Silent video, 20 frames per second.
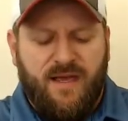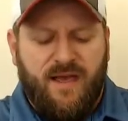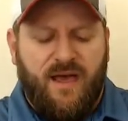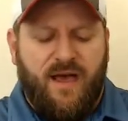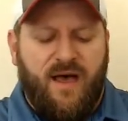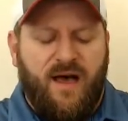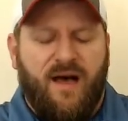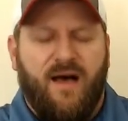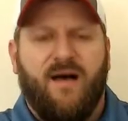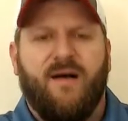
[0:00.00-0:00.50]

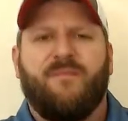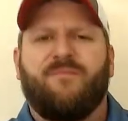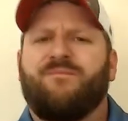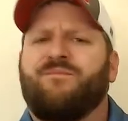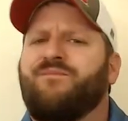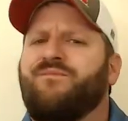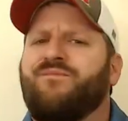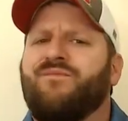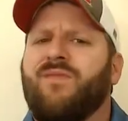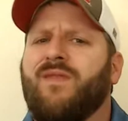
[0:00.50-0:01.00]
um,
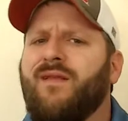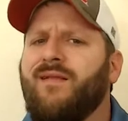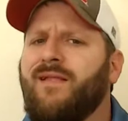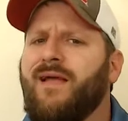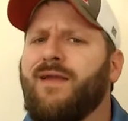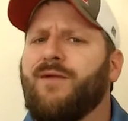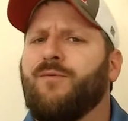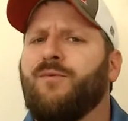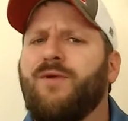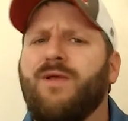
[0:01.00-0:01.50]

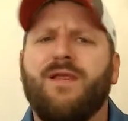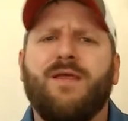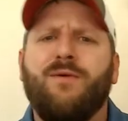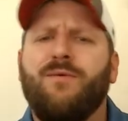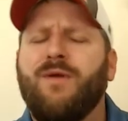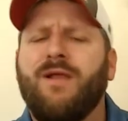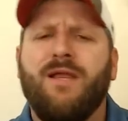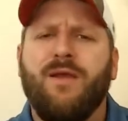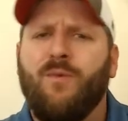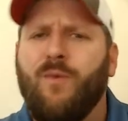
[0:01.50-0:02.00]
like really,
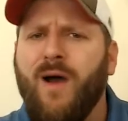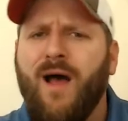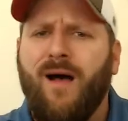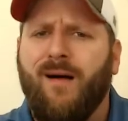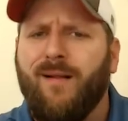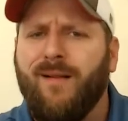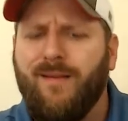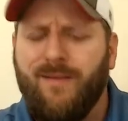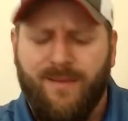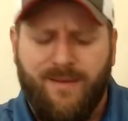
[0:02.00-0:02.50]
really
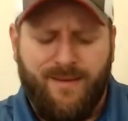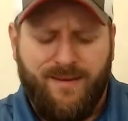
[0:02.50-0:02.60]
well.